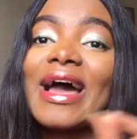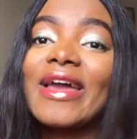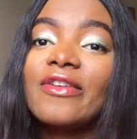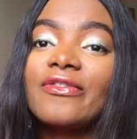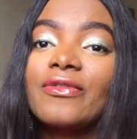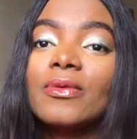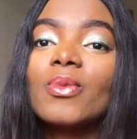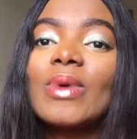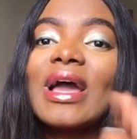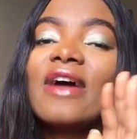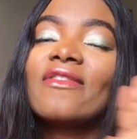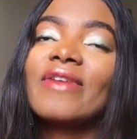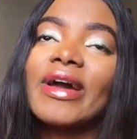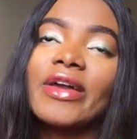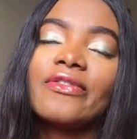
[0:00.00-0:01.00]
iPhone, we
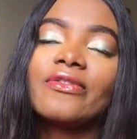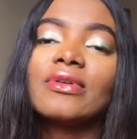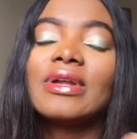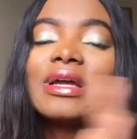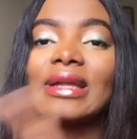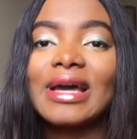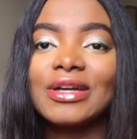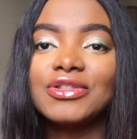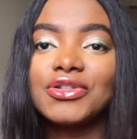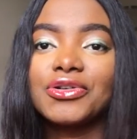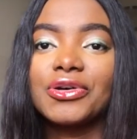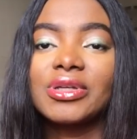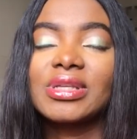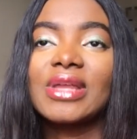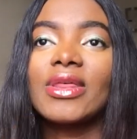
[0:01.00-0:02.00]
have iPhone and Android.